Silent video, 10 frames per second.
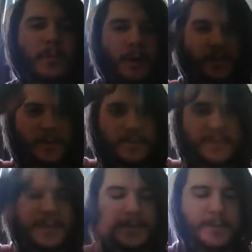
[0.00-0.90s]
Long and
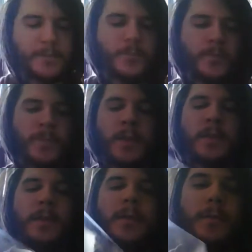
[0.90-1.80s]
skinny.
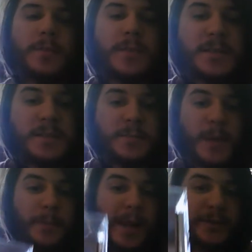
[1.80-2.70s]
This is
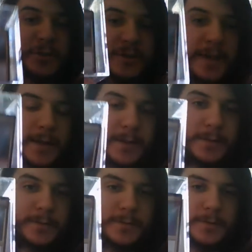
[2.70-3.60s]
my magic deck.